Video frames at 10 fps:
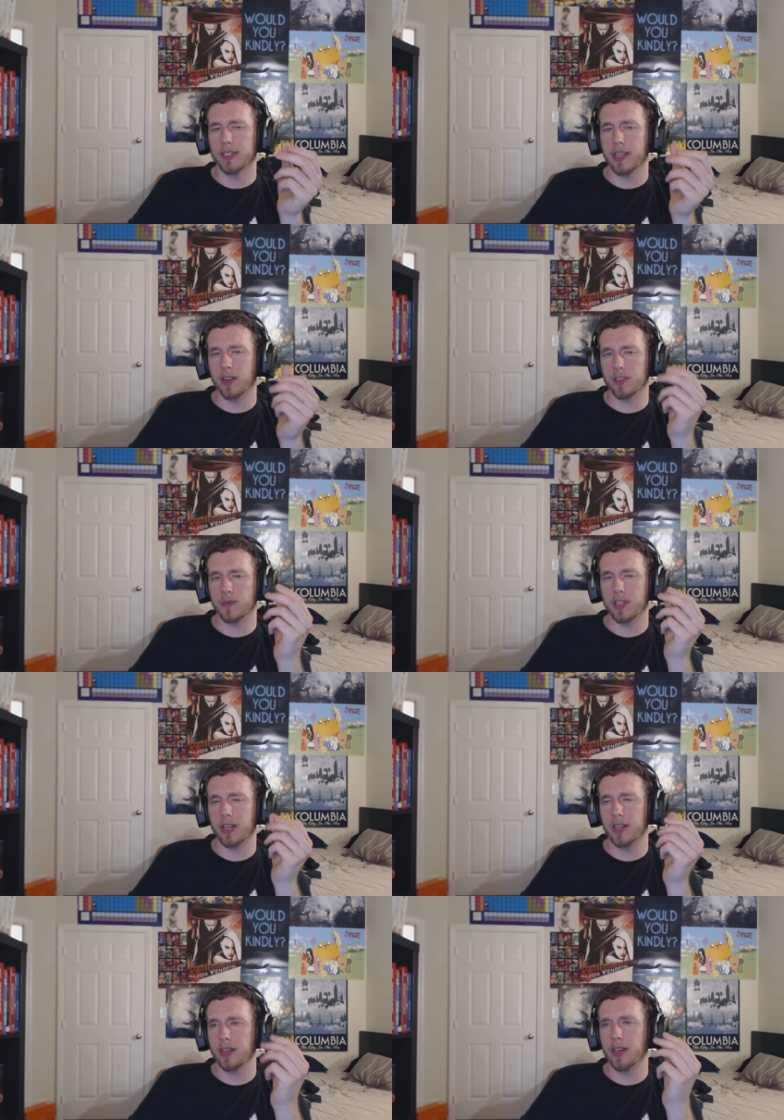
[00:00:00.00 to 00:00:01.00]
tells me
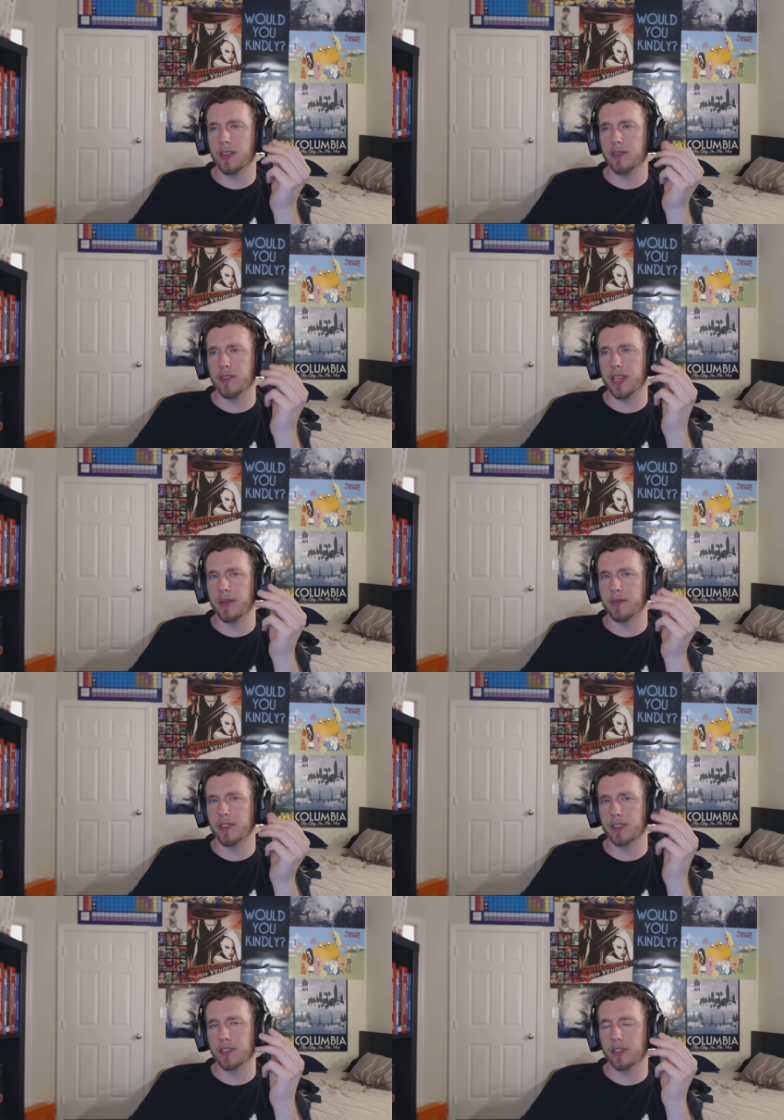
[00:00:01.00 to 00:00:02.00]
another name
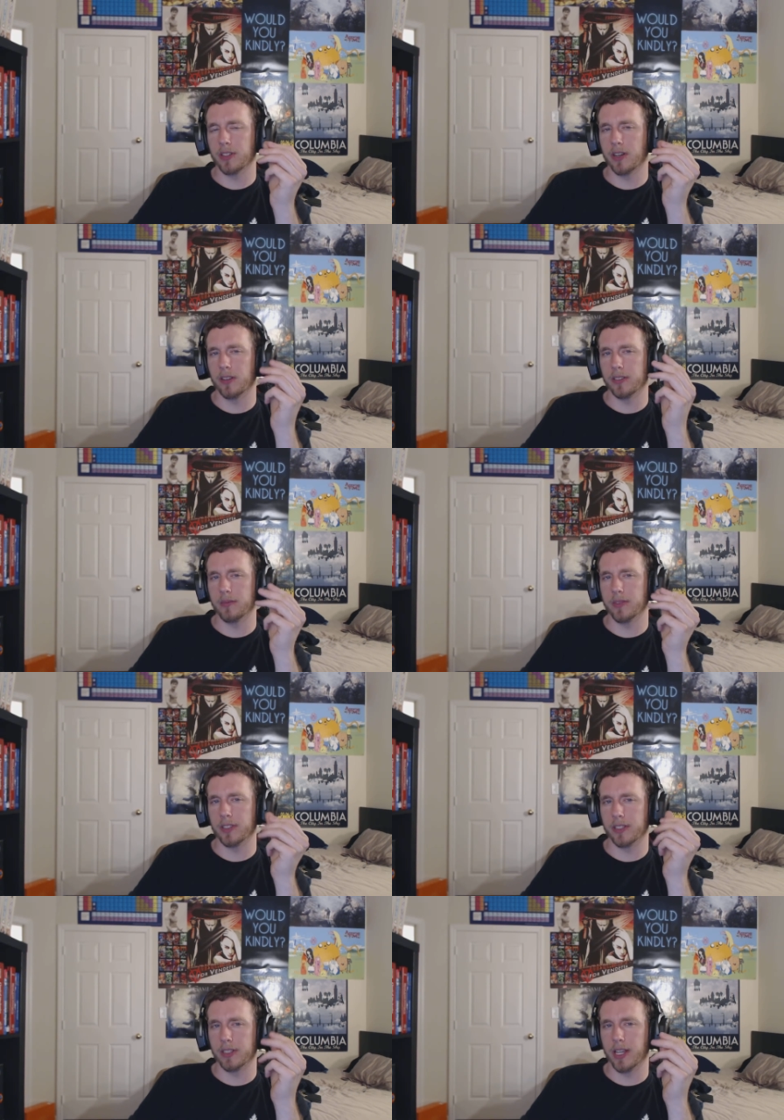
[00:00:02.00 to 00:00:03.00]
to call him
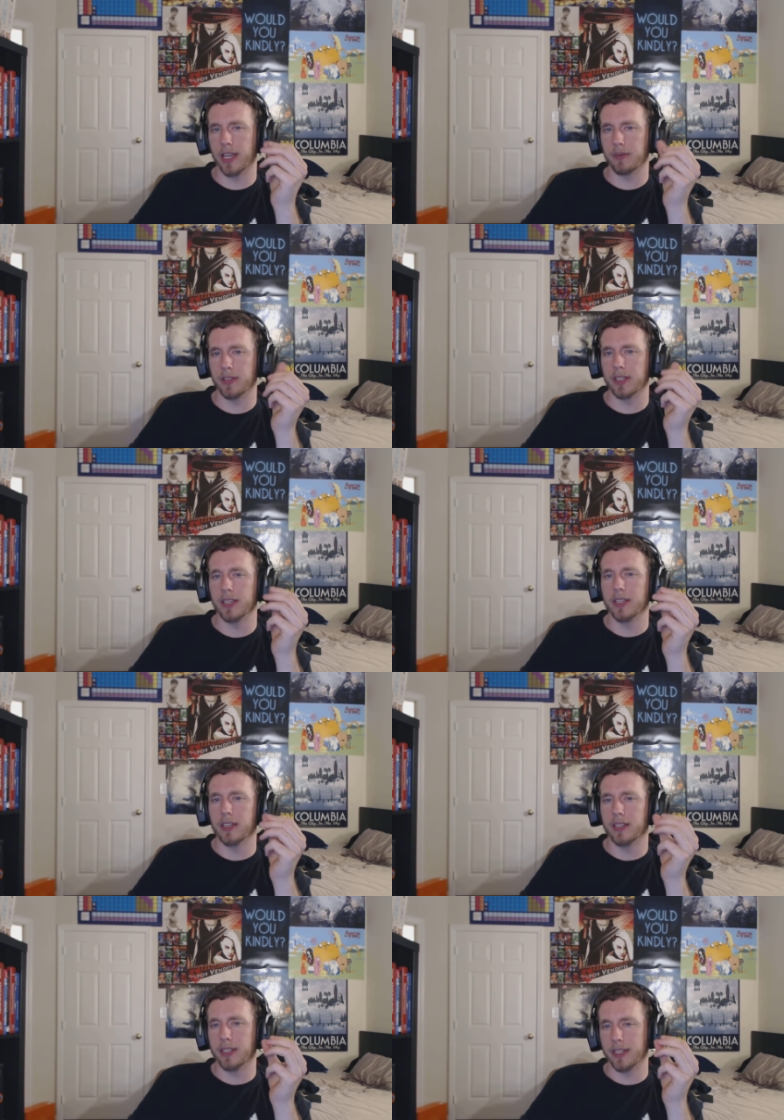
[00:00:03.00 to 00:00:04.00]
that he'd like me
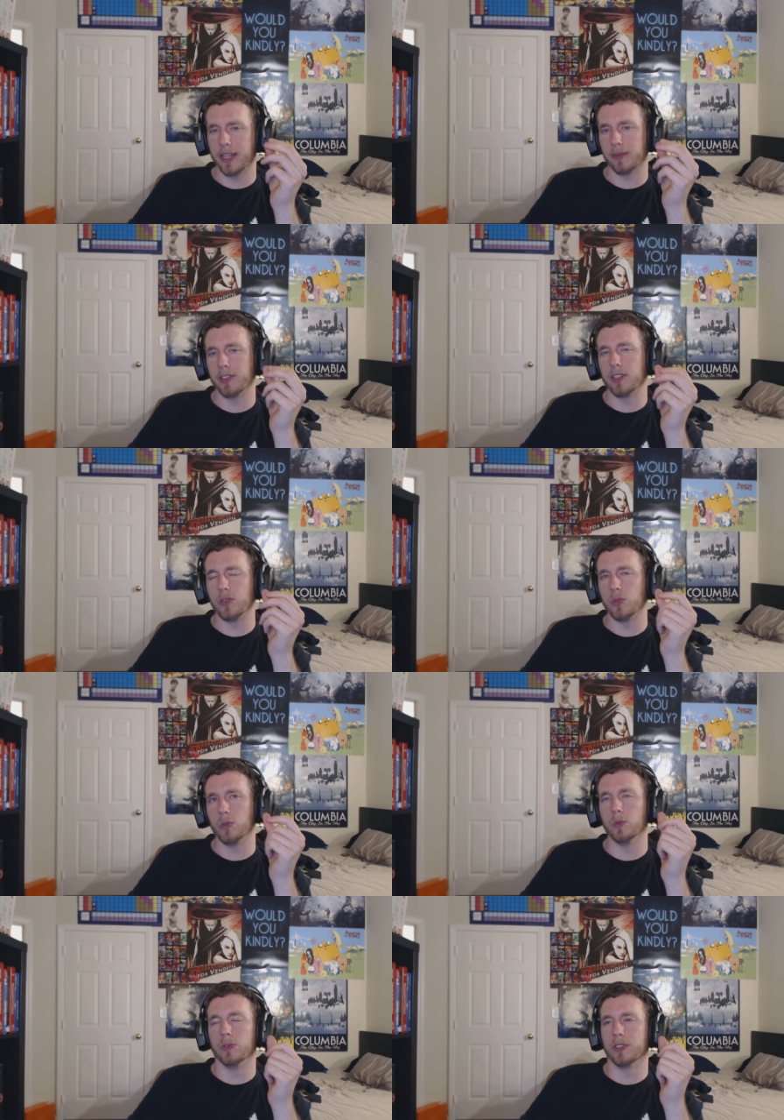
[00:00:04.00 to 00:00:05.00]
he'd like me to
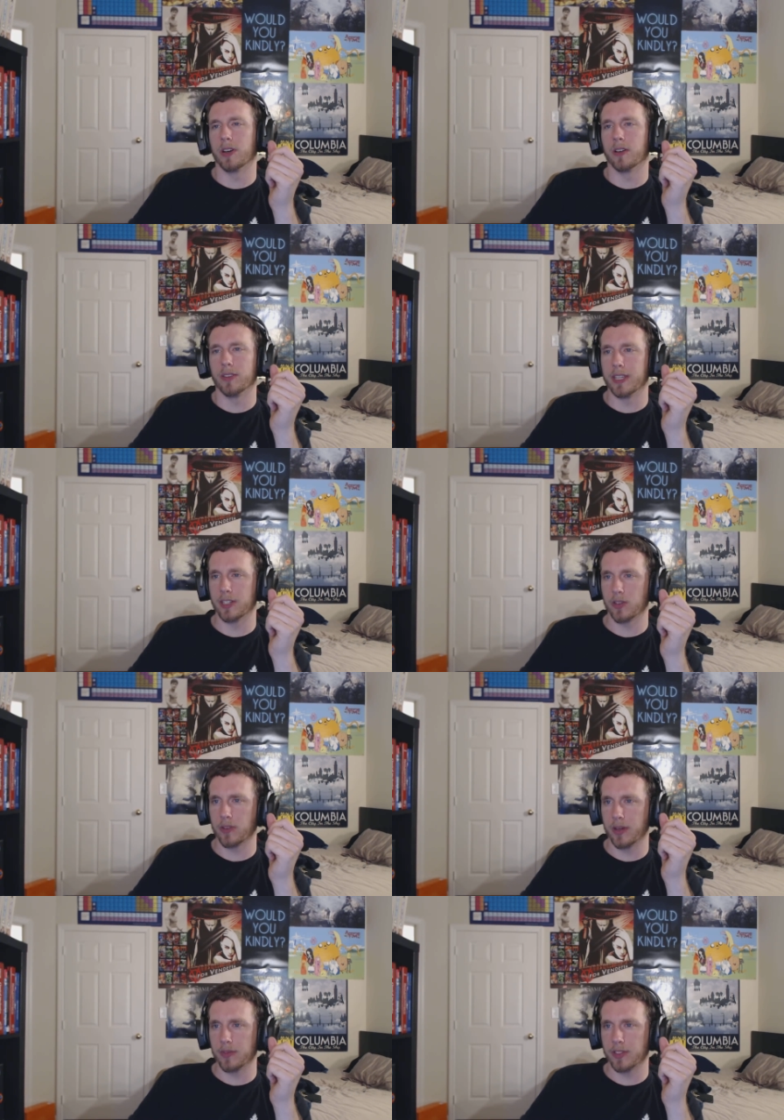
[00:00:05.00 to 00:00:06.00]
use on the interwebs.